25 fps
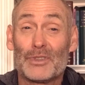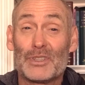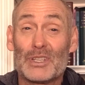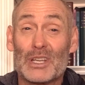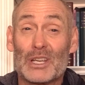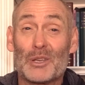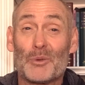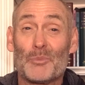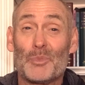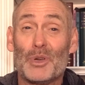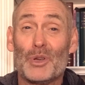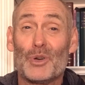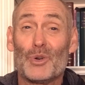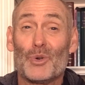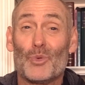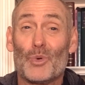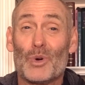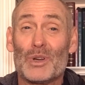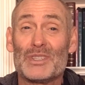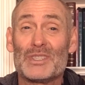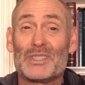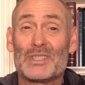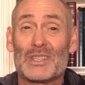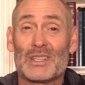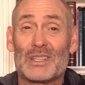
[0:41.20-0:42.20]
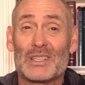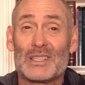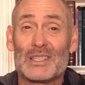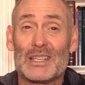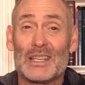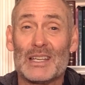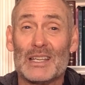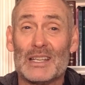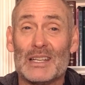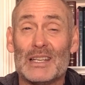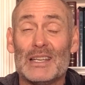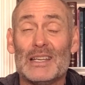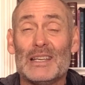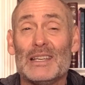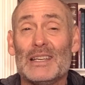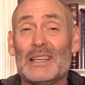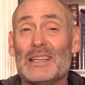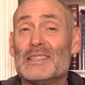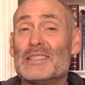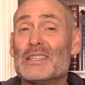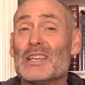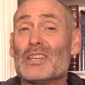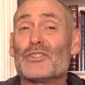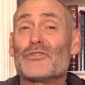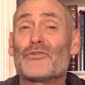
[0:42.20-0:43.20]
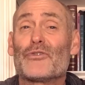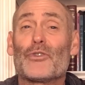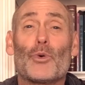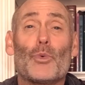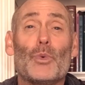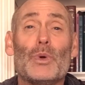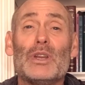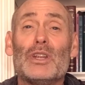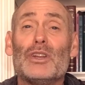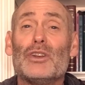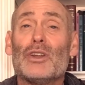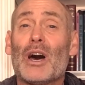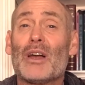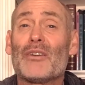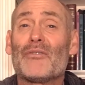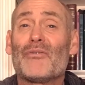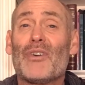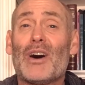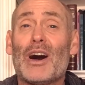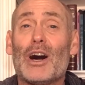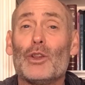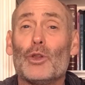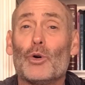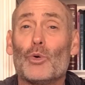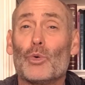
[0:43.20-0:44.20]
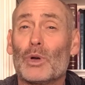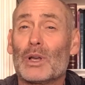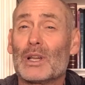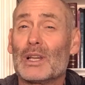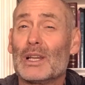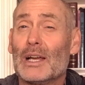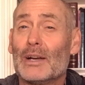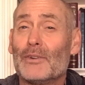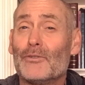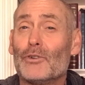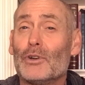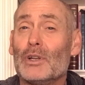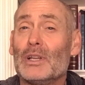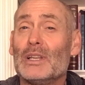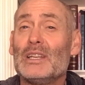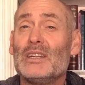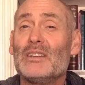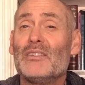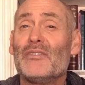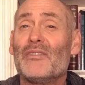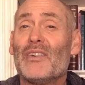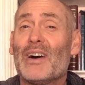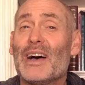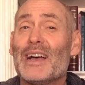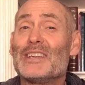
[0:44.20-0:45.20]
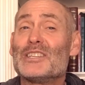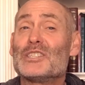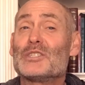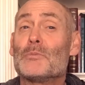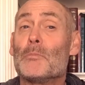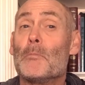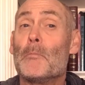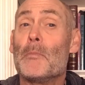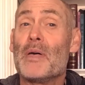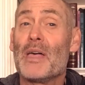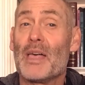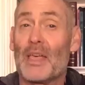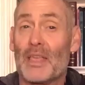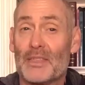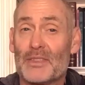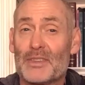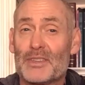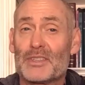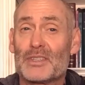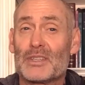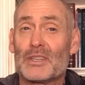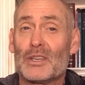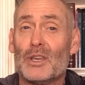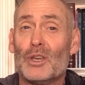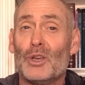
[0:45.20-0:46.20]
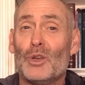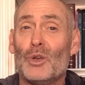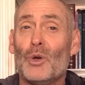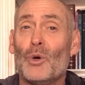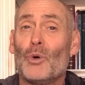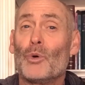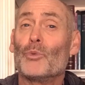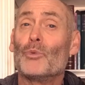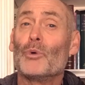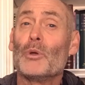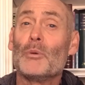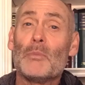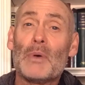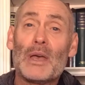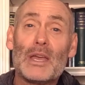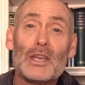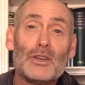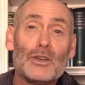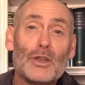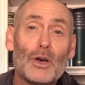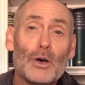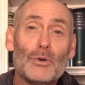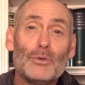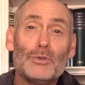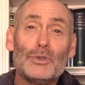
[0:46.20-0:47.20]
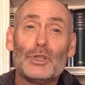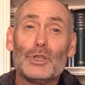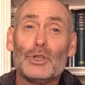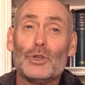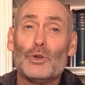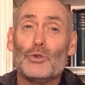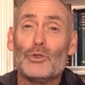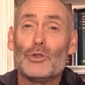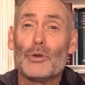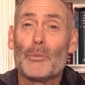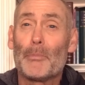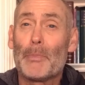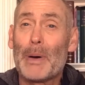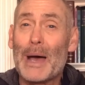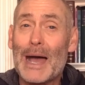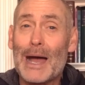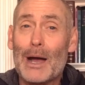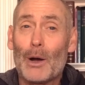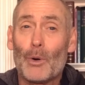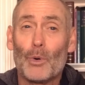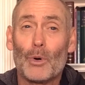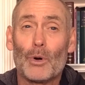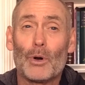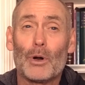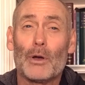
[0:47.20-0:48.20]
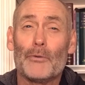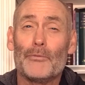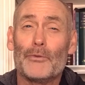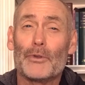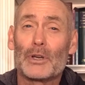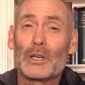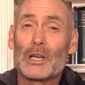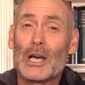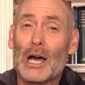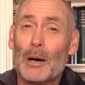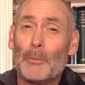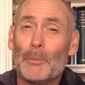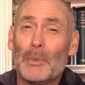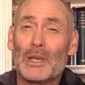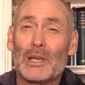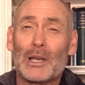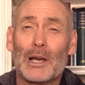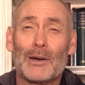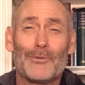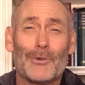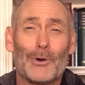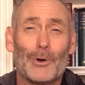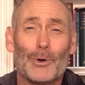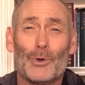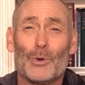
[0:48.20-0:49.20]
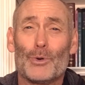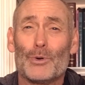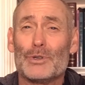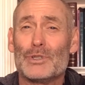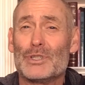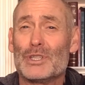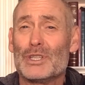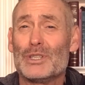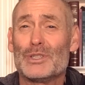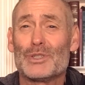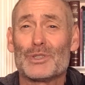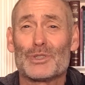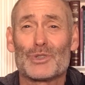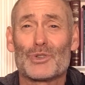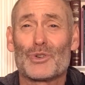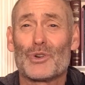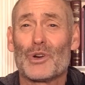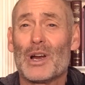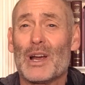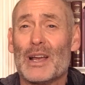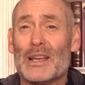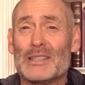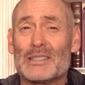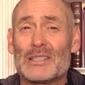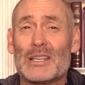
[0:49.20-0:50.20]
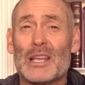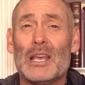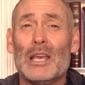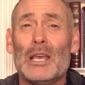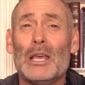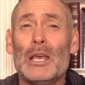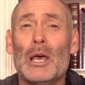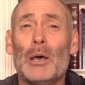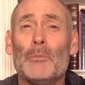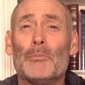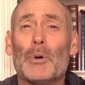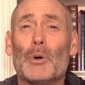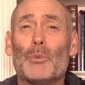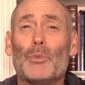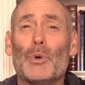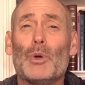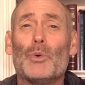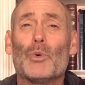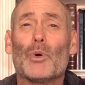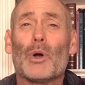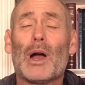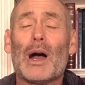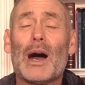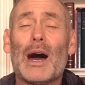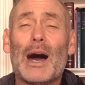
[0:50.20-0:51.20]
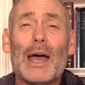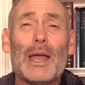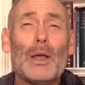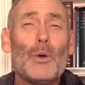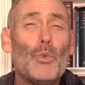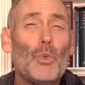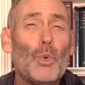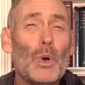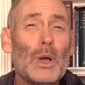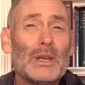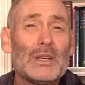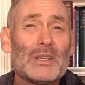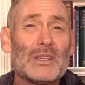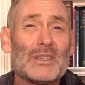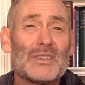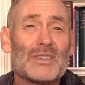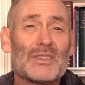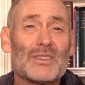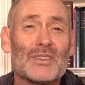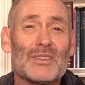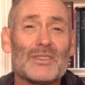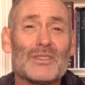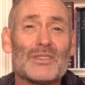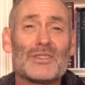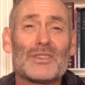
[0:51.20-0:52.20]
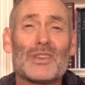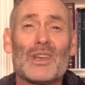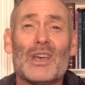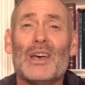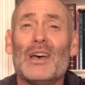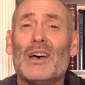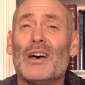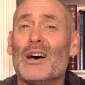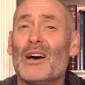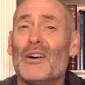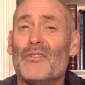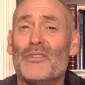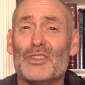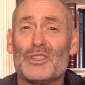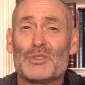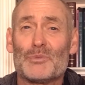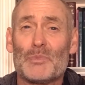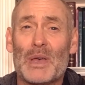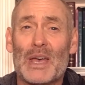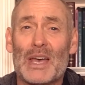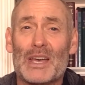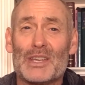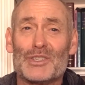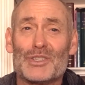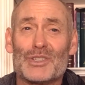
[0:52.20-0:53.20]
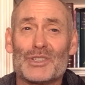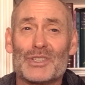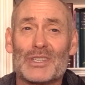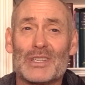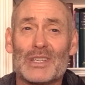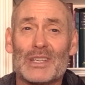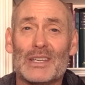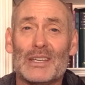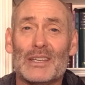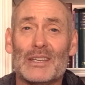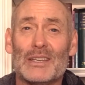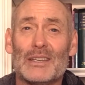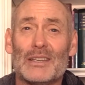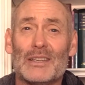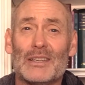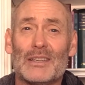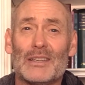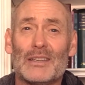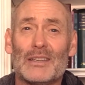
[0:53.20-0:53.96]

2 Peter 1:16. He says, "For we did not follow cleverly devised myths when we made known to you the power of the coming of our Lord Jesus Christ, but we were eyewitnesses of his majesty."